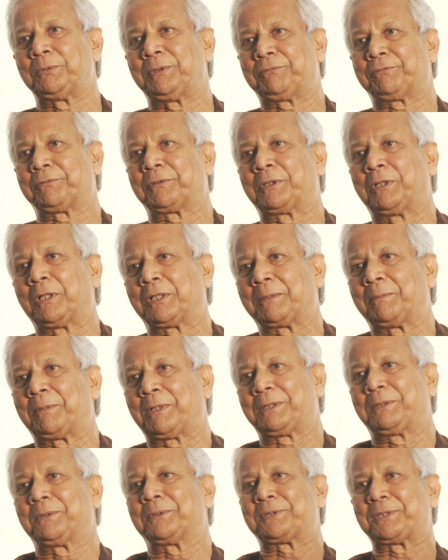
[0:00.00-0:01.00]
we forgot
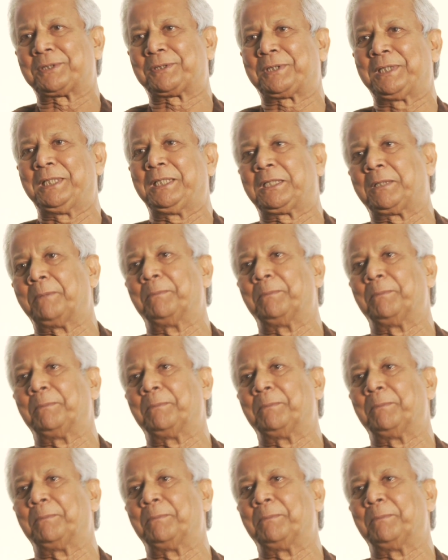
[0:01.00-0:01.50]
about those screens